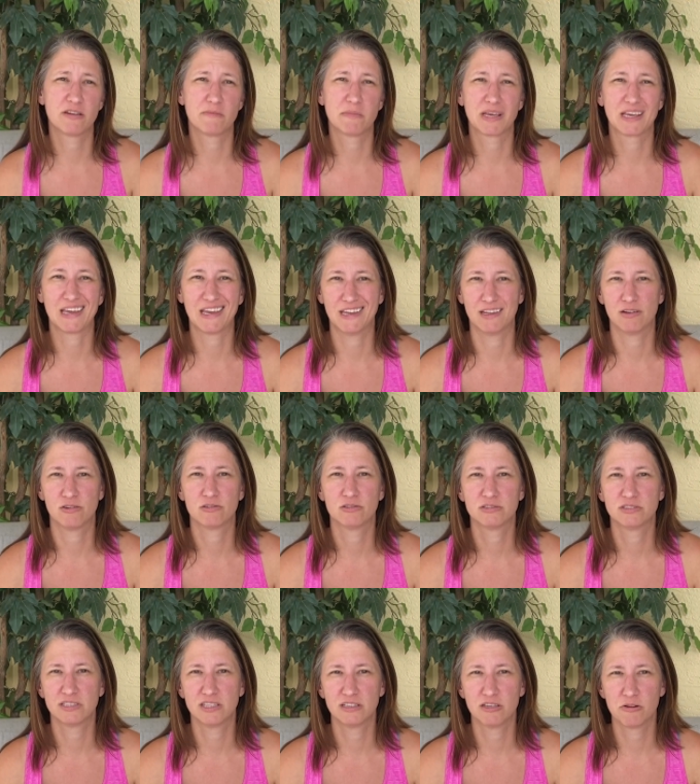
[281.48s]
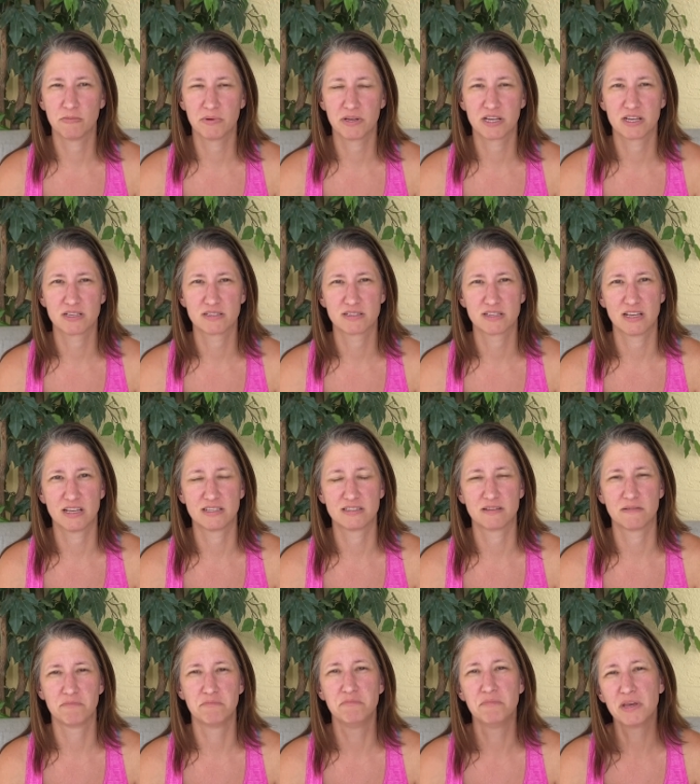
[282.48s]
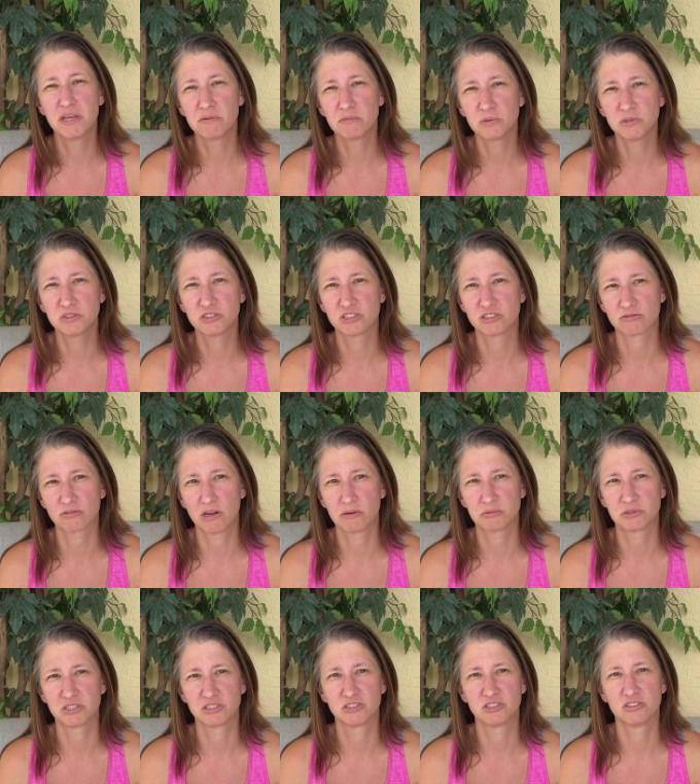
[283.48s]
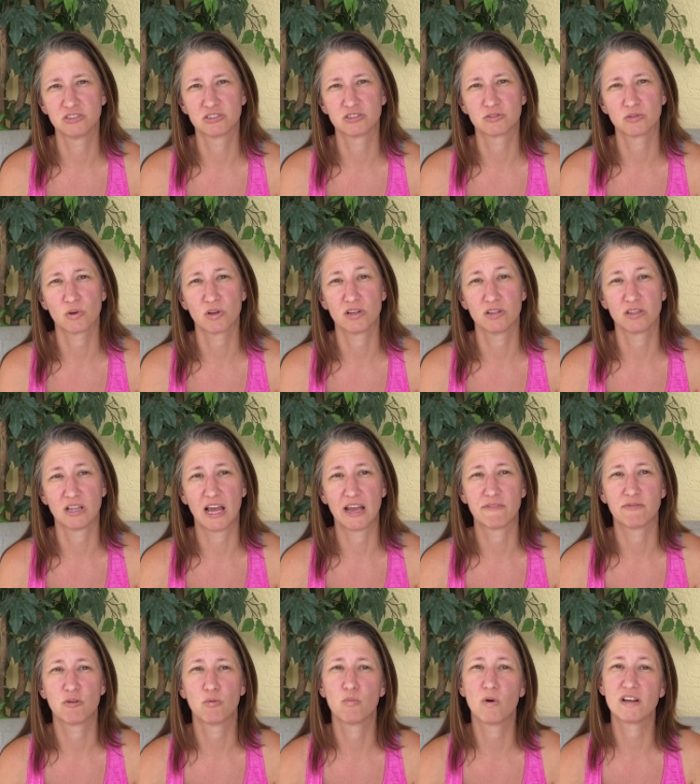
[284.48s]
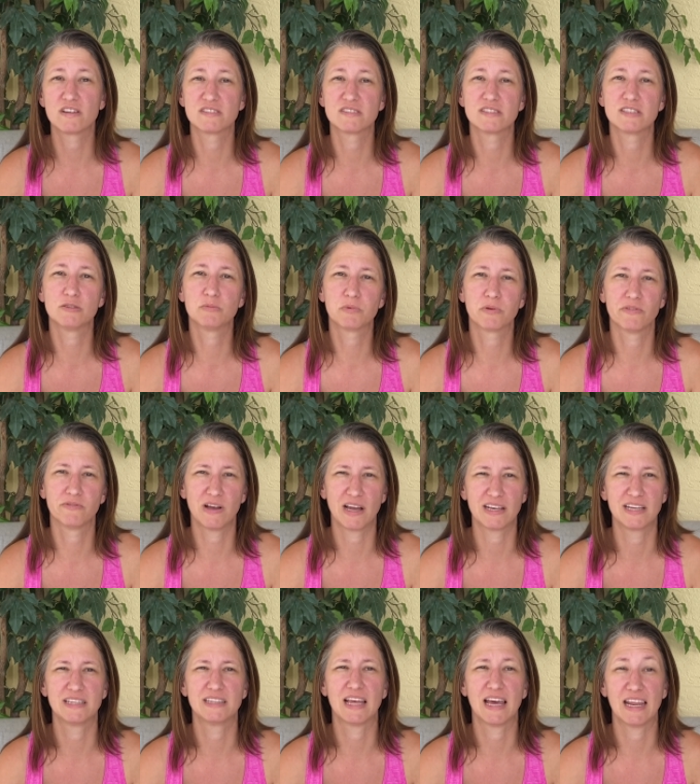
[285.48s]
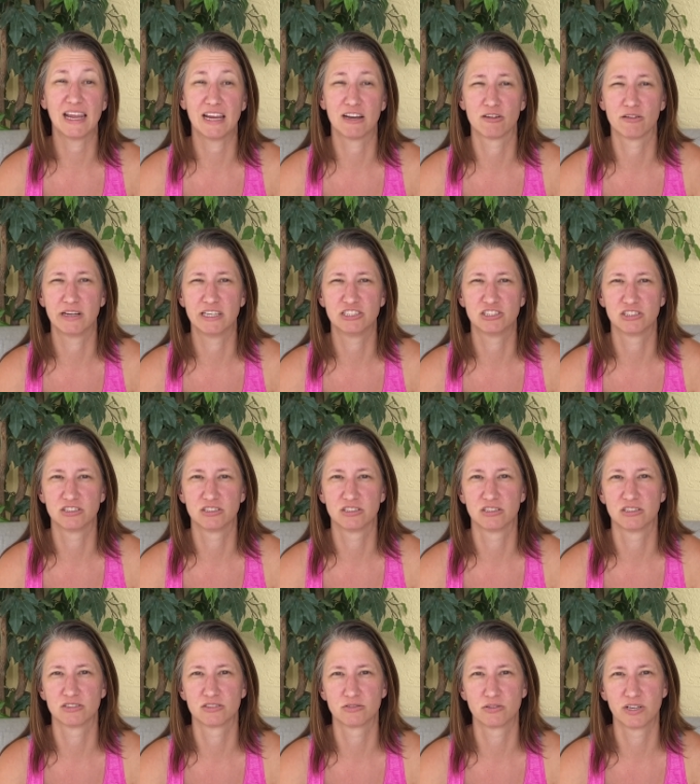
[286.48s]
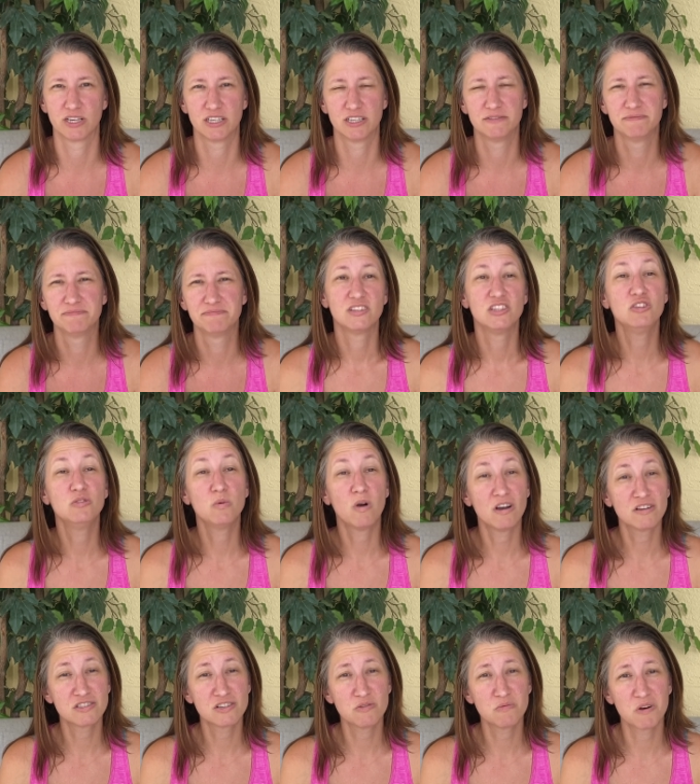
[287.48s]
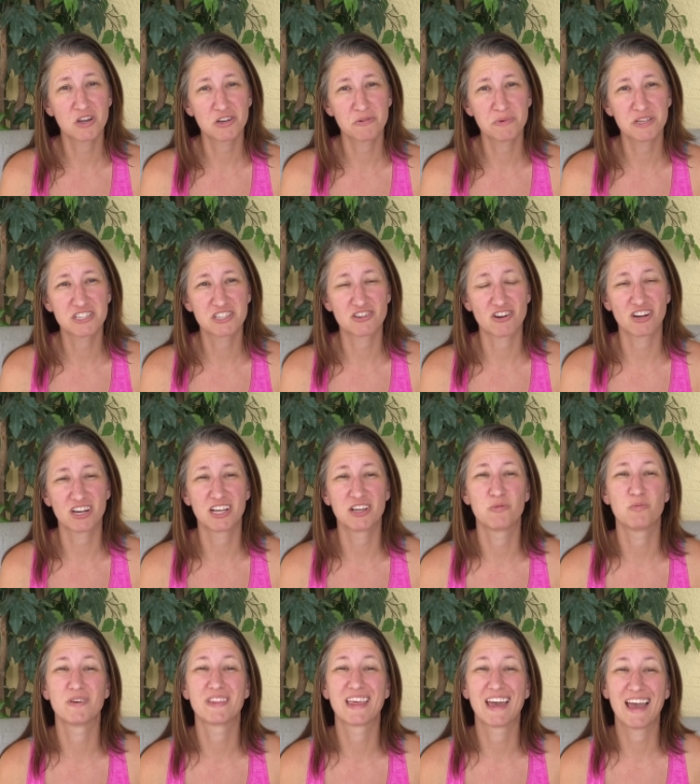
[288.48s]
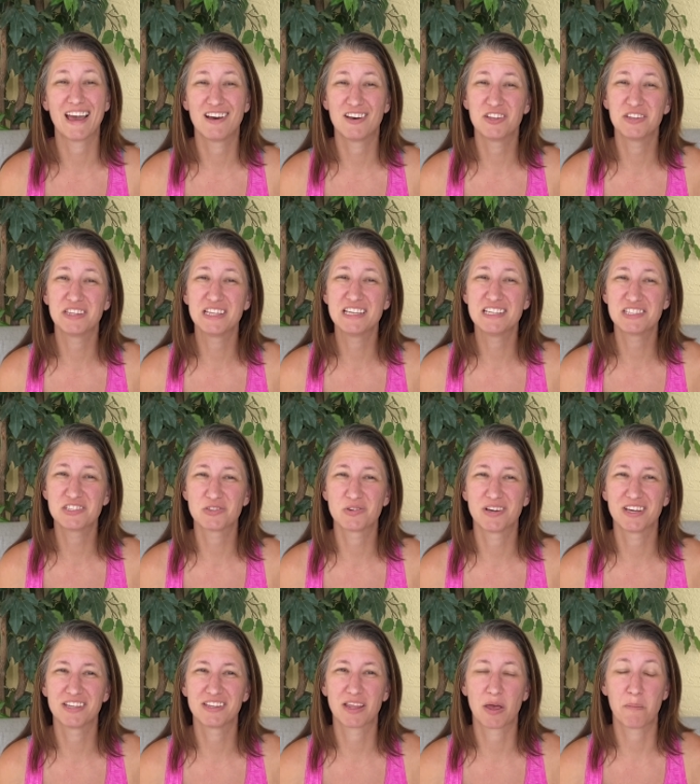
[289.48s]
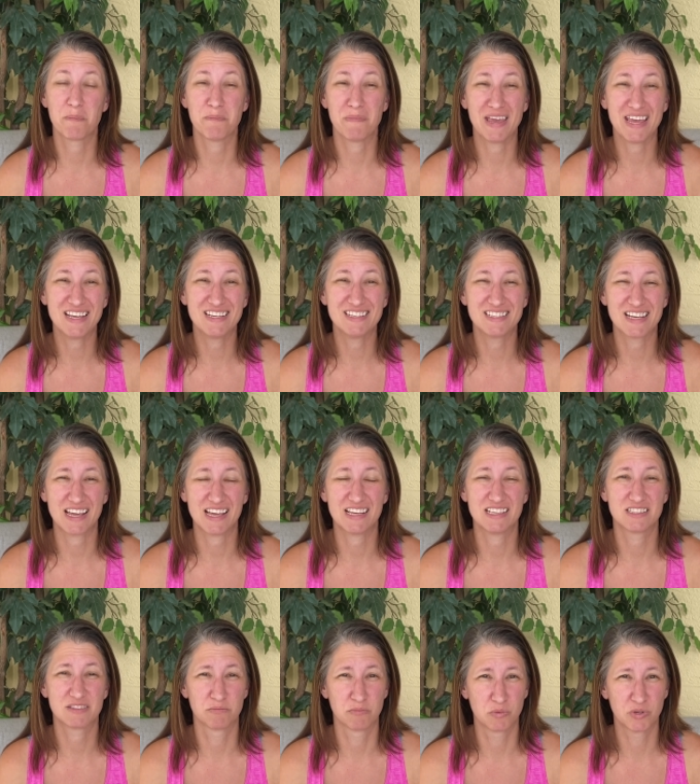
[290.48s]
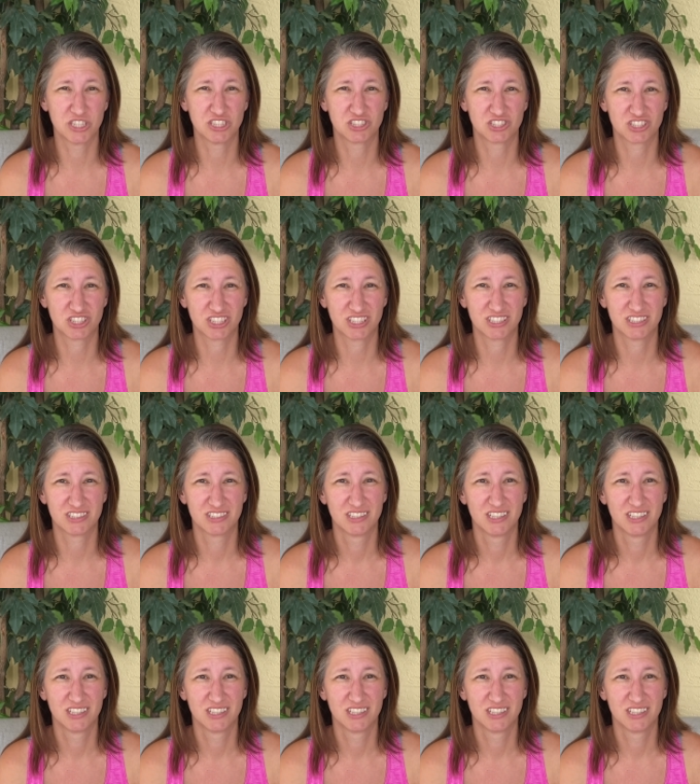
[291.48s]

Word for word: a mechanical tiller because it's minimal disruption to the soil life while still providing that aeration to the soil. You also want to be starting with healthy soil that maintains moisture.